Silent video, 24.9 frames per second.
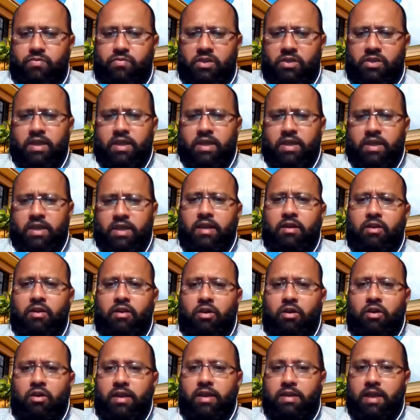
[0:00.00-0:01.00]
you can then
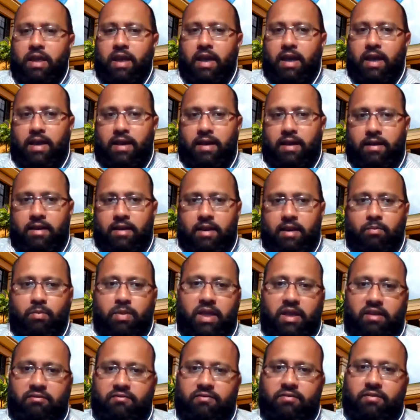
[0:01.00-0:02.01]
log in and
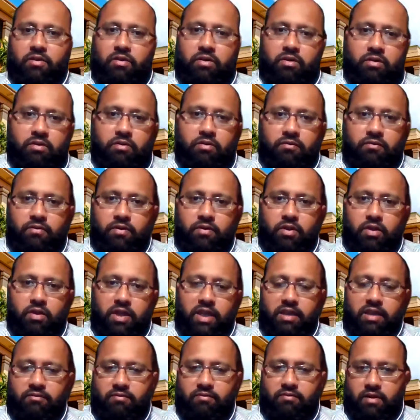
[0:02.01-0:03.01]
apply for your
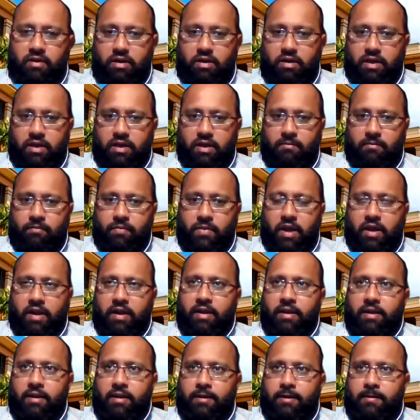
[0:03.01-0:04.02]
GATE funding.
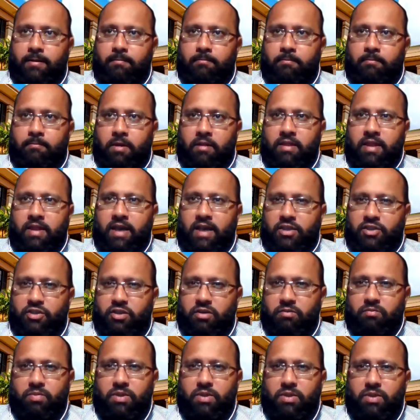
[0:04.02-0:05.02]
And that
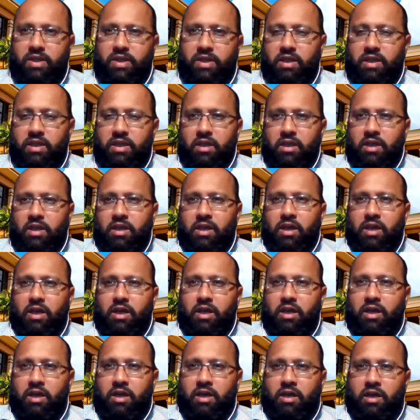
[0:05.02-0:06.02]
should be
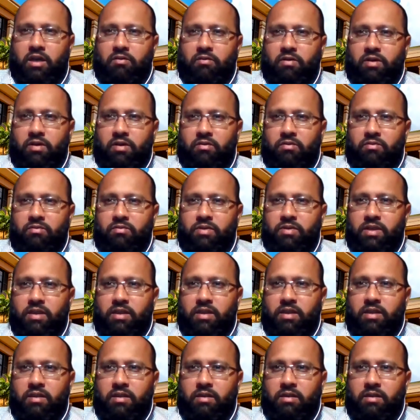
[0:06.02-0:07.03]
around
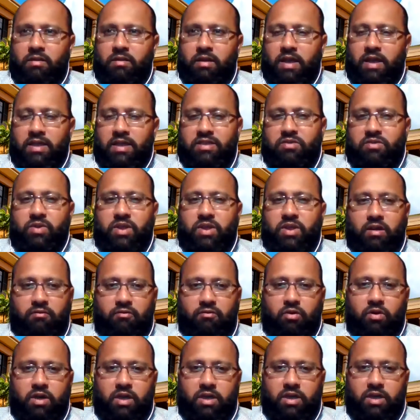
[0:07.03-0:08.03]
the last week
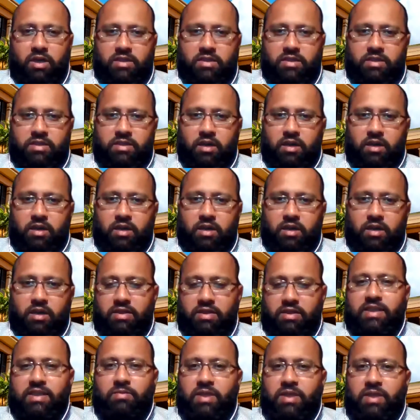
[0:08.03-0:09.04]
of August, around the
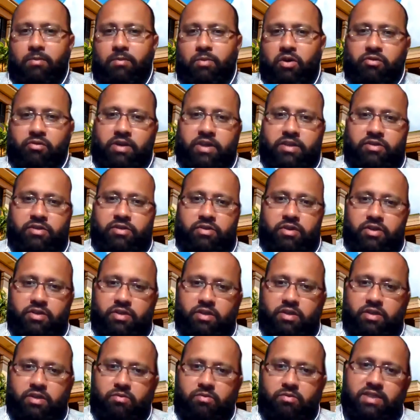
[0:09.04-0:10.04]
same time our
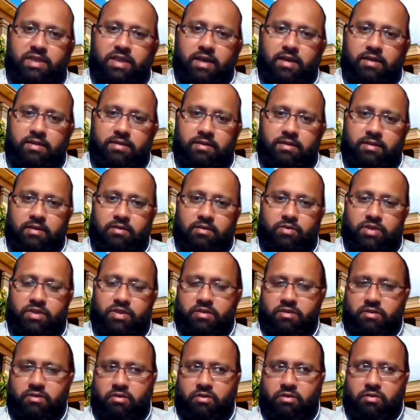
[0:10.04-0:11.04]
registration would start, which
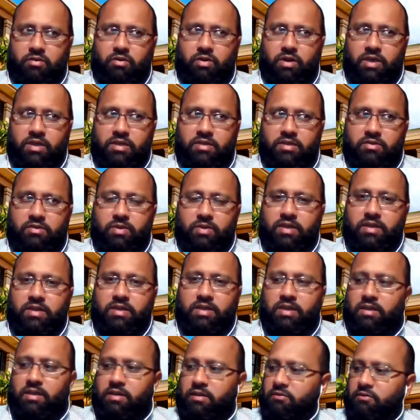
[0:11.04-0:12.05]
is around August
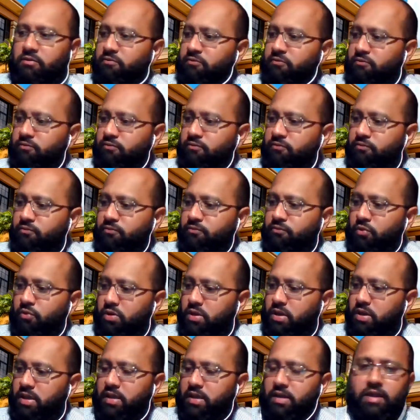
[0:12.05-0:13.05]

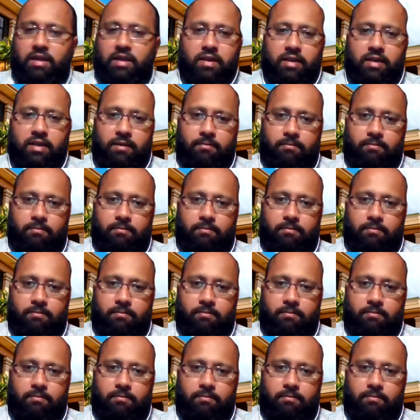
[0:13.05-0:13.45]
24th, I think.